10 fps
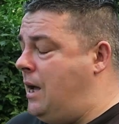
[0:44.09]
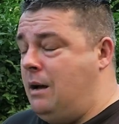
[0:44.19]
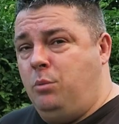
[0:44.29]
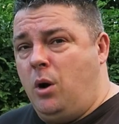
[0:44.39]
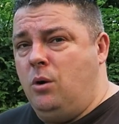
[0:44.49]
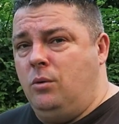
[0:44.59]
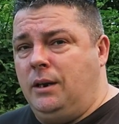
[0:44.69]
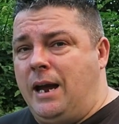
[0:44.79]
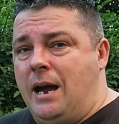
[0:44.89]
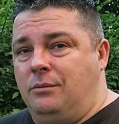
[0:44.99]
and by all
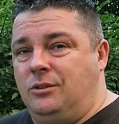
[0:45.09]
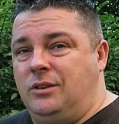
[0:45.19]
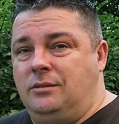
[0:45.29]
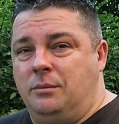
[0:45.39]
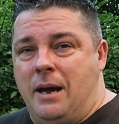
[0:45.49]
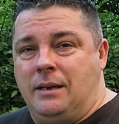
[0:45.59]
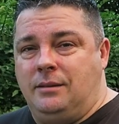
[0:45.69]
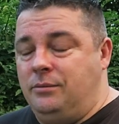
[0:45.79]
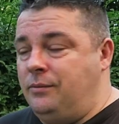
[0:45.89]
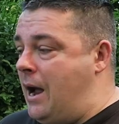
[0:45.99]
accounts he's a
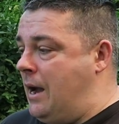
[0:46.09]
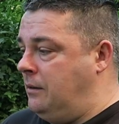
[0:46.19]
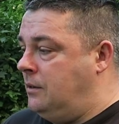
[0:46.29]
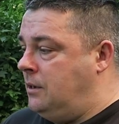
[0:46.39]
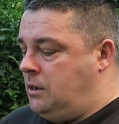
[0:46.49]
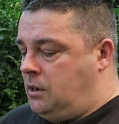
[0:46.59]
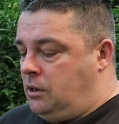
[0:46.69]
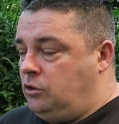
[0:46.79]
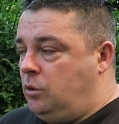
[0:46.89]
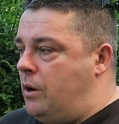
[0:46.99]
massive fan.
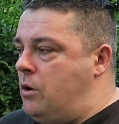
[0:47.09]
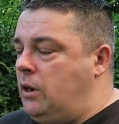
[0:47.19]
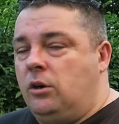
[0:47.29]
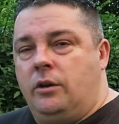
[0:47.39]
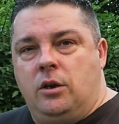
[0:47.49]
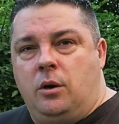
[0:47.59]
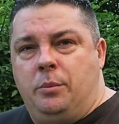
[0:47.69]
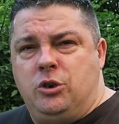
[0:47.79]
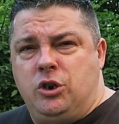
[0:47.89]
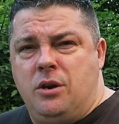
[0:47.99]
So when I got the
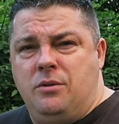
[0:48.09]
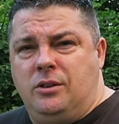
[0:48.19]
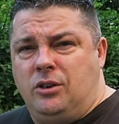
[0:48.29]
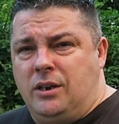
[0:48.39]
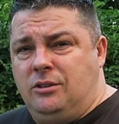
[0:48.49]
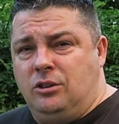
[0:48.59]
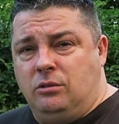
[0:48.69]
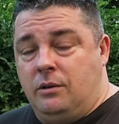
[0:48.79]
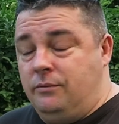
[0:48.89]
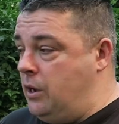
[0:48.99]
opportunity
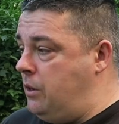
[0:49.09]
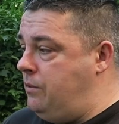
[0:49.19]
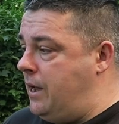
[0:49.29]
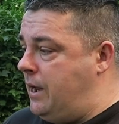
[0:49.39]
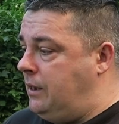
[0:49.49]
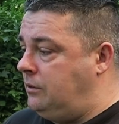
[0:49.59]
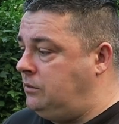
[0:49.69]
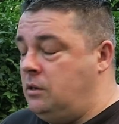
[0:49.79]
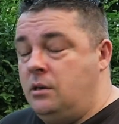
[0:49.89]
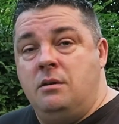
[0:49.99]
to review
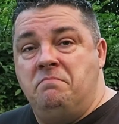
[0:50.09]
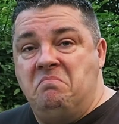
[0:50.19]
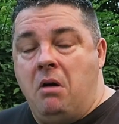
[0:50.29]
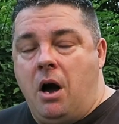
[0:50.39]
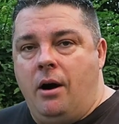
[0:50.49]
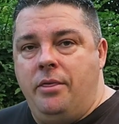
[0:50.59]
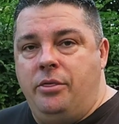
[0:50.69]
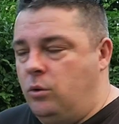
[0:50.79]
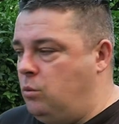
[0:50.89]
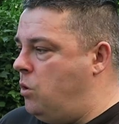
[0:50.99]
this, I
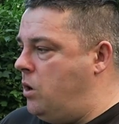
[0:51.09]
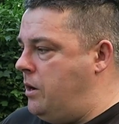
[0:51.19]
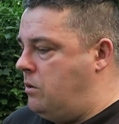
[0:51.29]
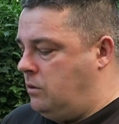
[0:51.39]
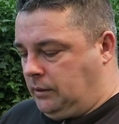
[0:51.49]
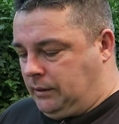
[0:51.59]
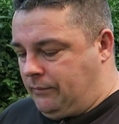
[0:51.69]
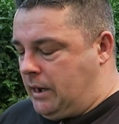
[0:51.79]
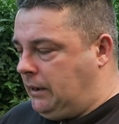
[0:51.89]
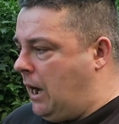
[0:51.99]
thought, why not
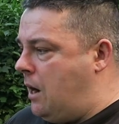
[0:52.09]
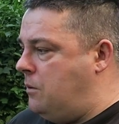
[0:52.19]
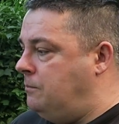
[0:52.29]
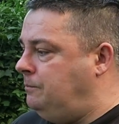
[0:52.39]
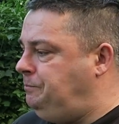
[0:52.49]
give it a go?